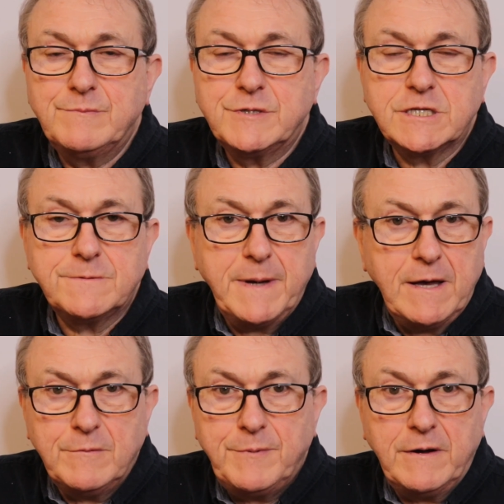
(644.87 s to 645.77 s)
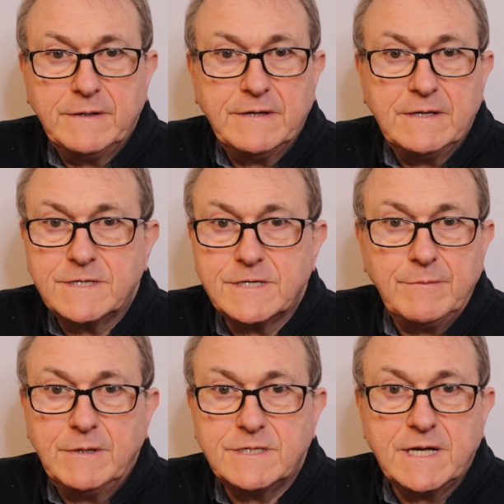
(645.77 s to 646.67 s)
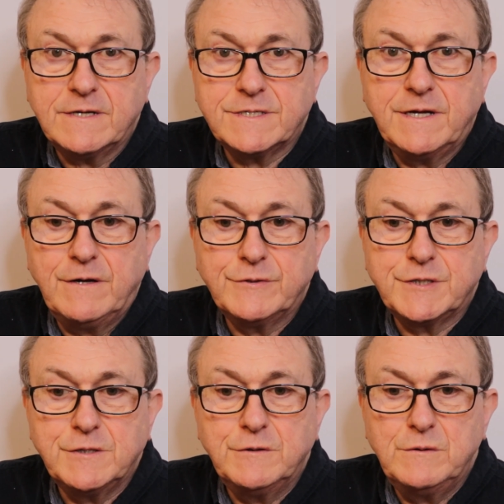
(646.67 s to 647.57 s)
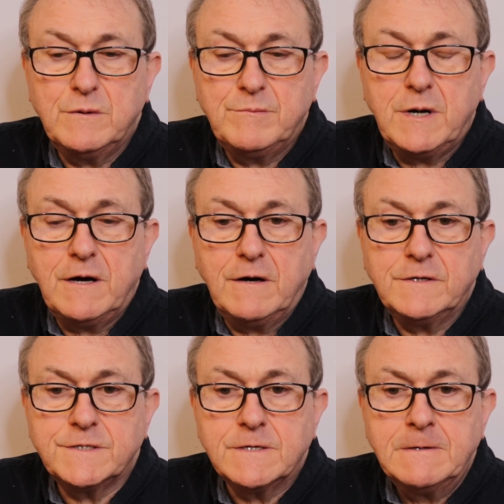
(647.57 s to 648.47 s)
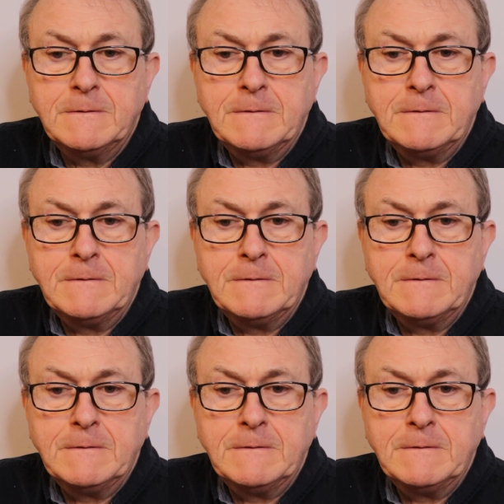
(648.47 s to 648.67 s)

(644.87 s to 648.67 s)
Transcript: spellbinding semi-sextile to Mars,